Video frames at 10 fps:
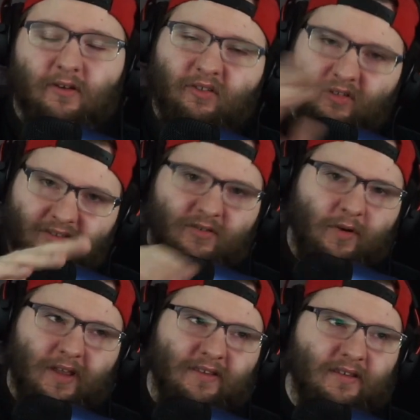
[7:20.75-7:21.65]
so let's go
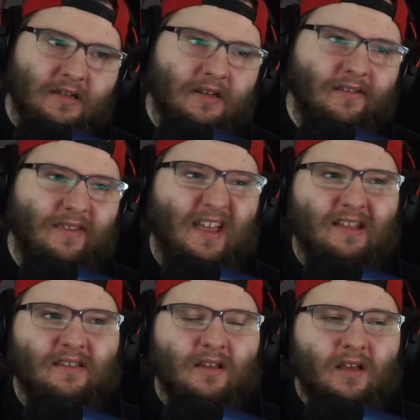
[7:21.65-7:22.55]
ahead and get into that
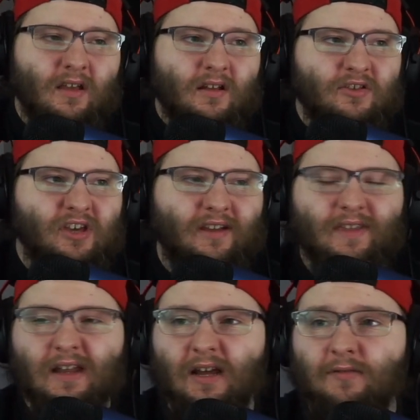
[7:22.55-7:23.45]
and check
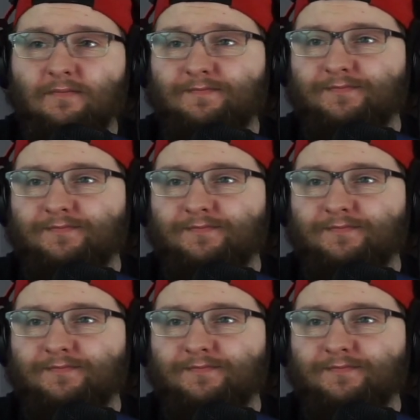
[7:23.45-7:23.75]
that out.